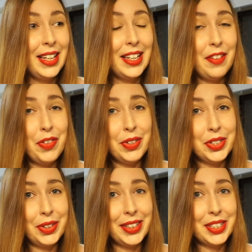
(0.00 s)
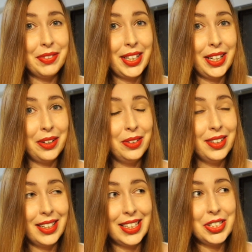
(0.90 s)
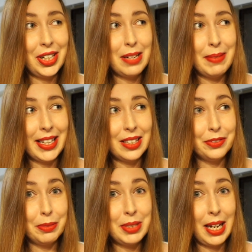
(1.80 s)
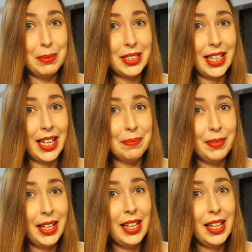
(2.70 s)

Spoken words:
If you enjoyed this video, I try to make them from time to time.